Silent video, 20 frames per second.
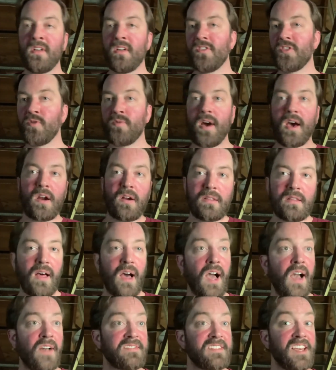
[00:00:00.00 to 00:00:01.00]
throughout our
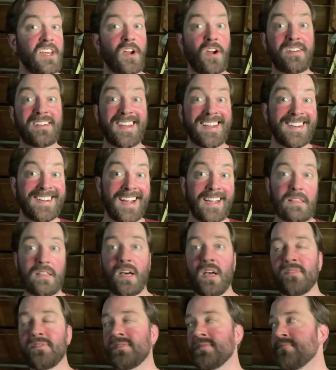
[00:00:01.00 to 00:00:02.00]
lives and in our day-to-day
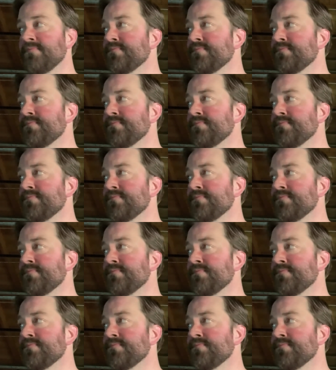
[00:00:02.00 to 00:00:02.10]
lives.